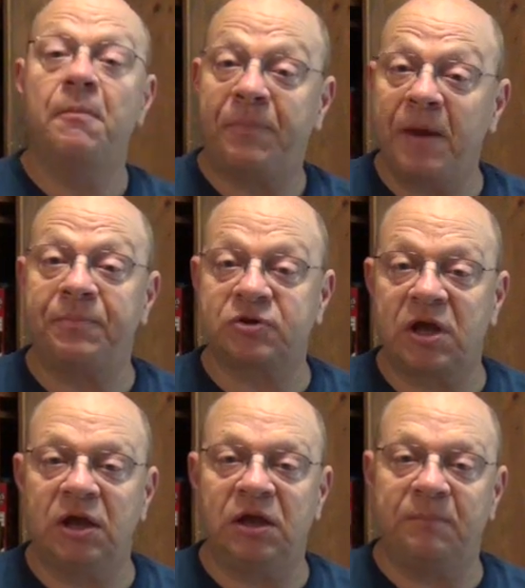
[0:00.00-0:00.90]
peppers
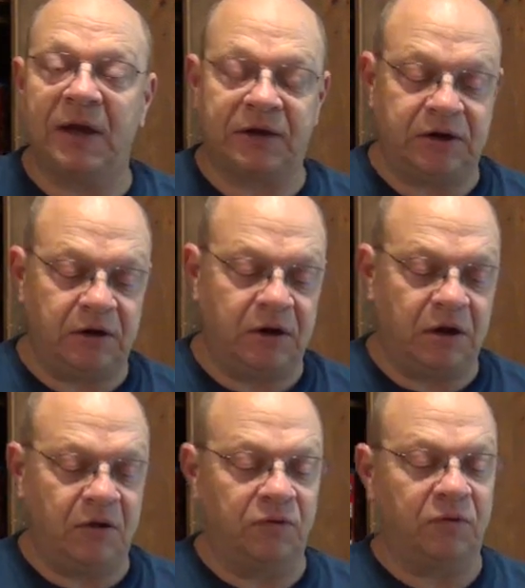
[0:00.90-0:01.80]
can get
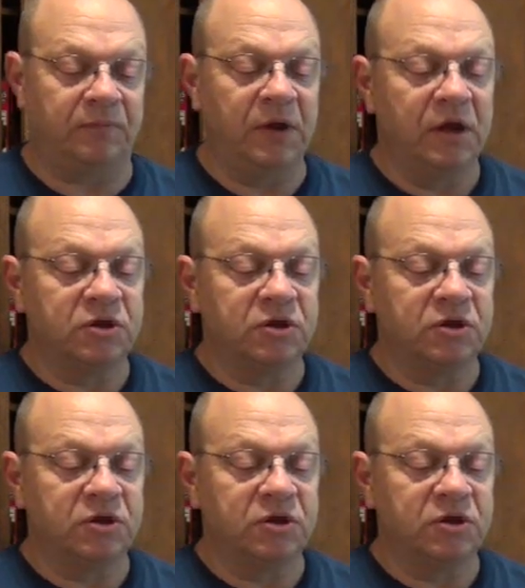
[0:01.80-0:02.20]
bacteria on them.